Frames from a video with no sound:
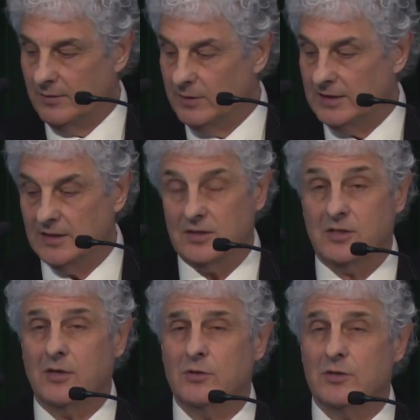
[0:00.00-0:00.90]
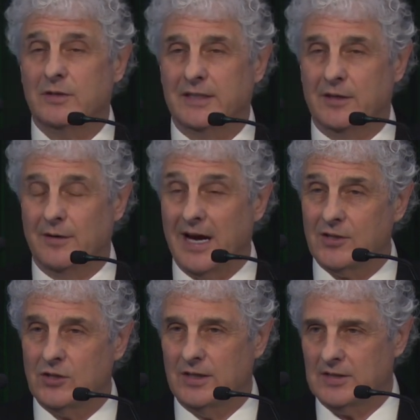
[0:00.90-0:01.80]
Then we did a social
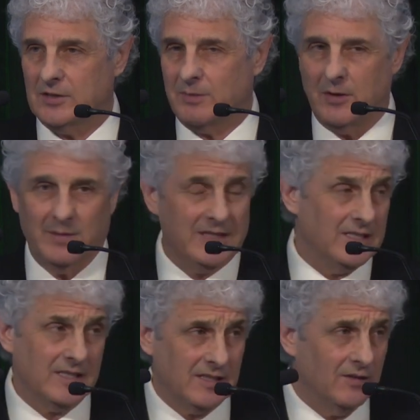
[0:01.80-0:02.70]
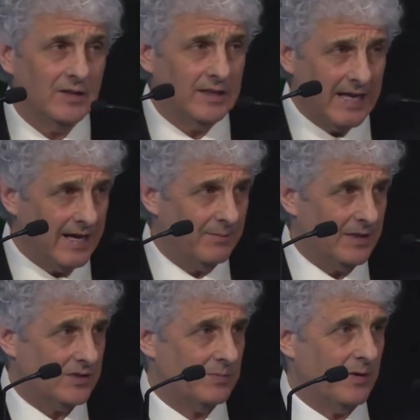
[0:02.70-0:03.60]
interaction experiment. This is still a lab
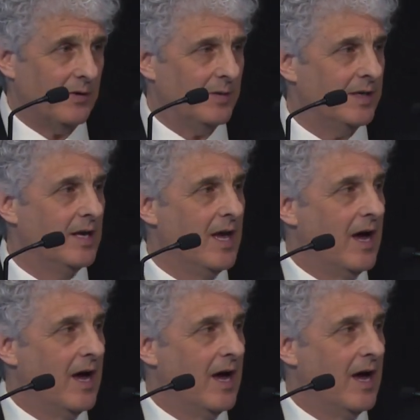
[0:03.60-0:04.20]
experiment.